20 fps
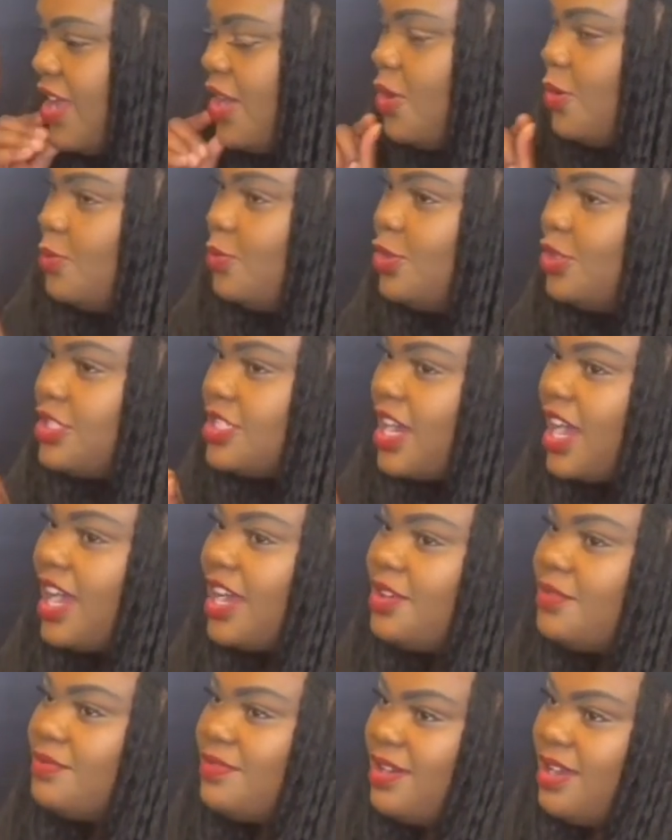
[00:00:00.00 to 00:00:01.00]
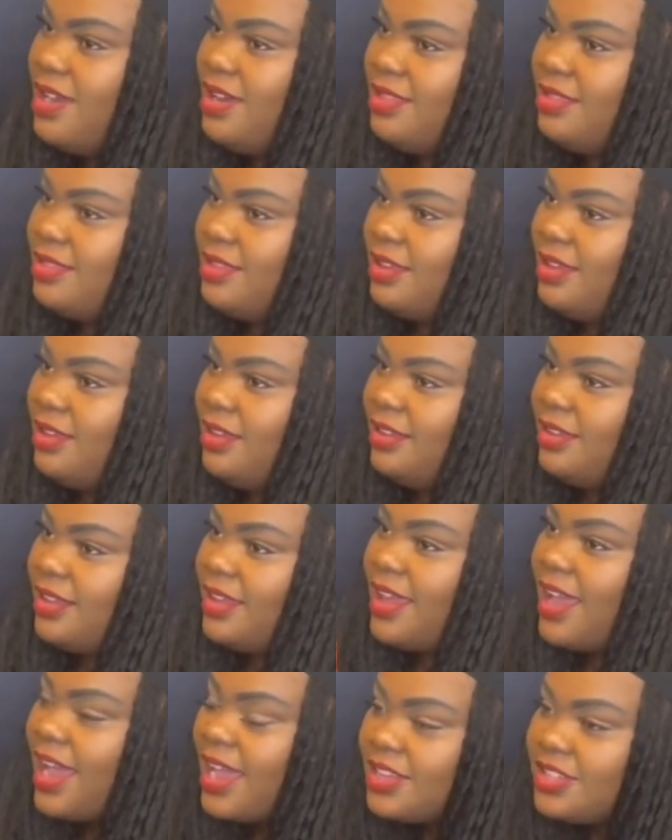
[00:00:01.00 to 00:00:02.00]
Would I rather
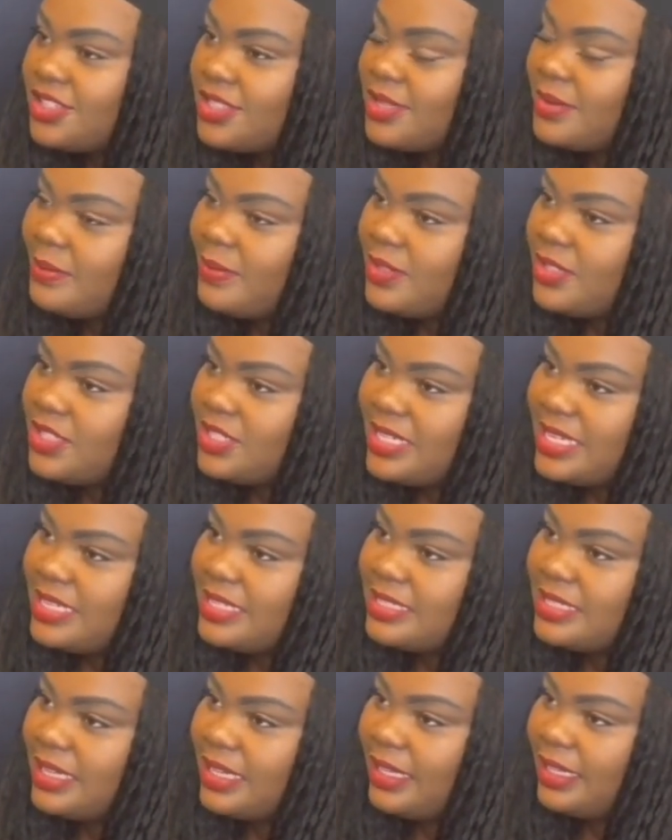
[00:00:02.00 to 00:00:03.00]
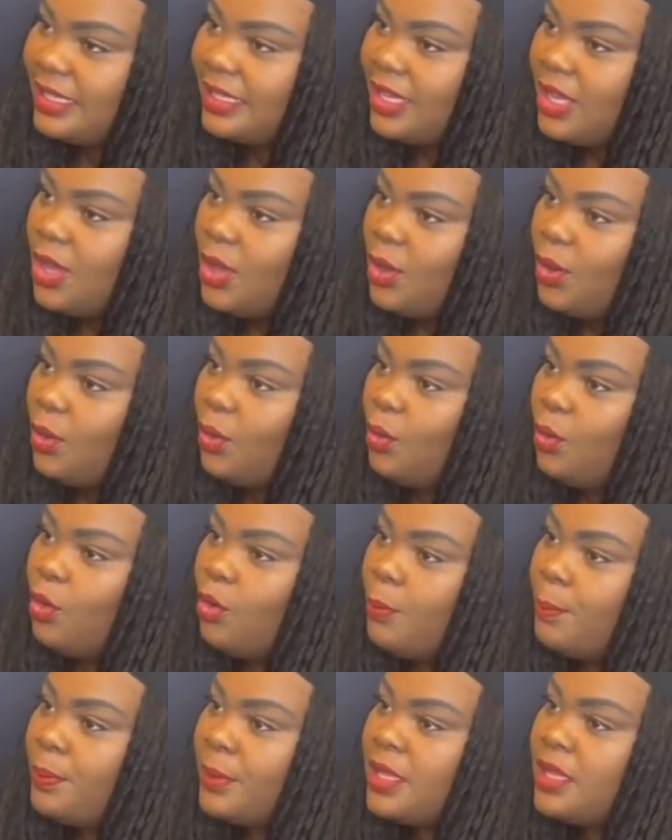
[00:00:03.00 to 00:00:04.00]
catch someone cheating
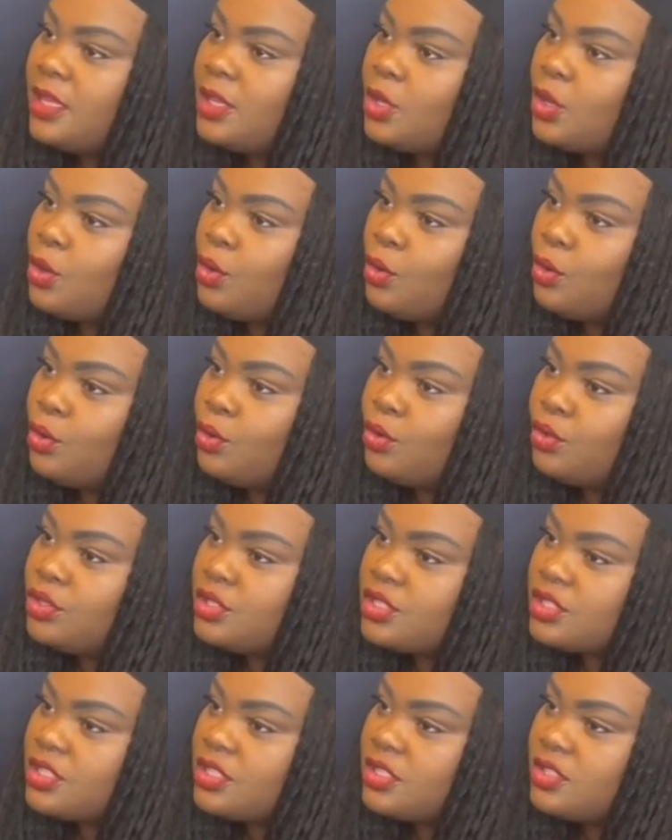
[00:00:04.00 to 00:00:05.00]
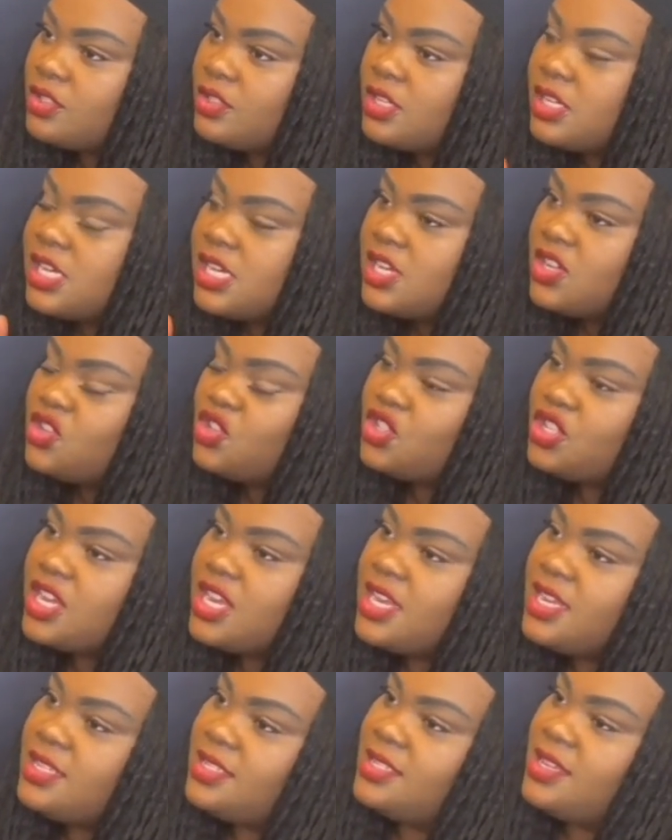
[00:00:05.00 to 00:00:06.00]
or be caught
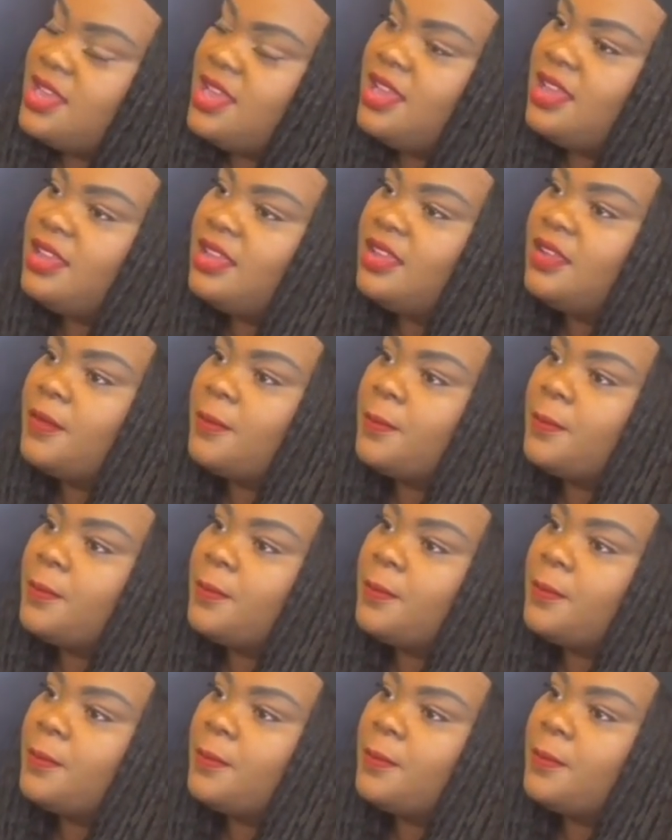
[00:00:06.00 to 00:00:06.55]
cheating?